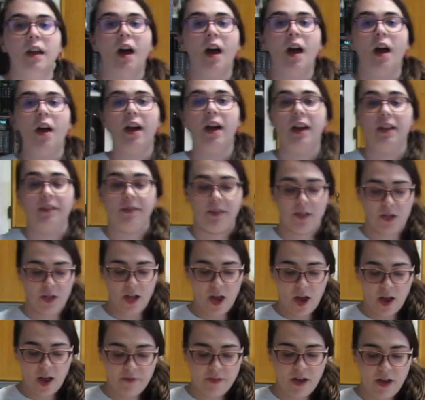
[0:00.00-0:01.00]
Alright, so
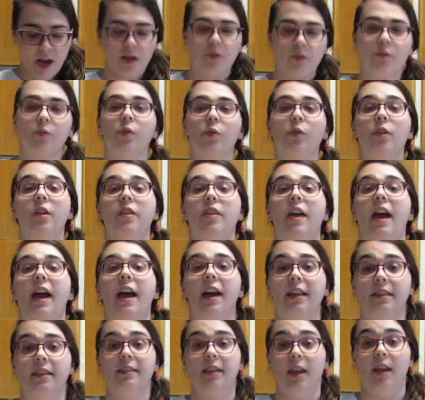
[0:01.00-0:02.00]
now I've got a ruler that
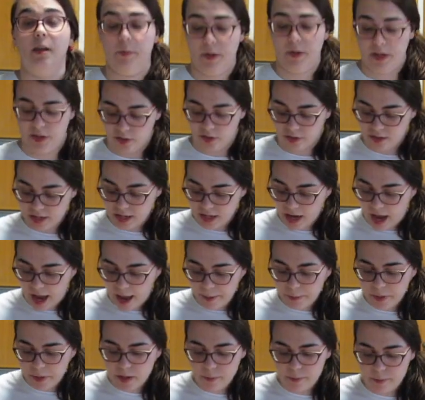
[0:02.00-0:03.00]
has centimeters, and
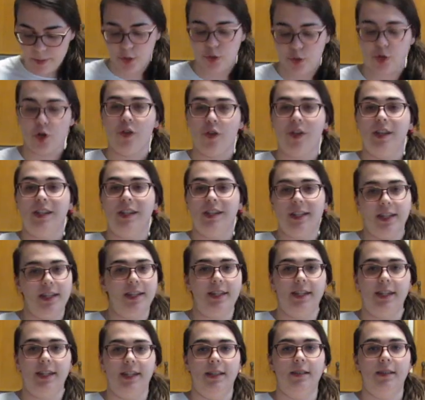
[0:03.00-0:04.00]
I'm gonna measure the
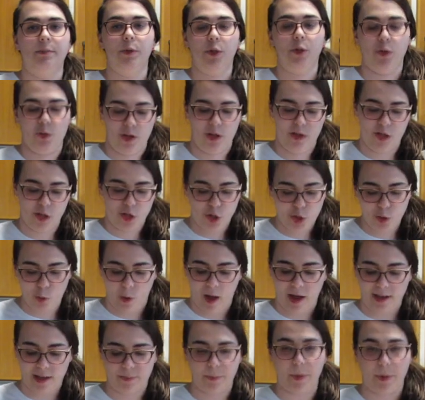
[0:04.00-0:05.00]
distance between the two
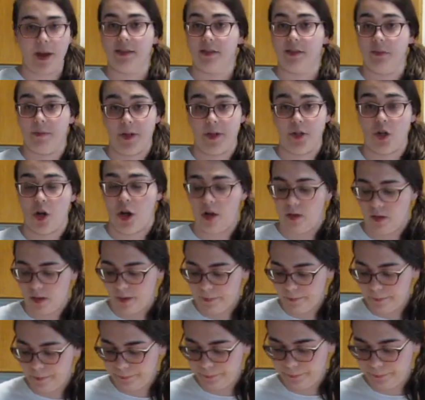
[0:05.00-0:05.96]
hot spots on my chocolate.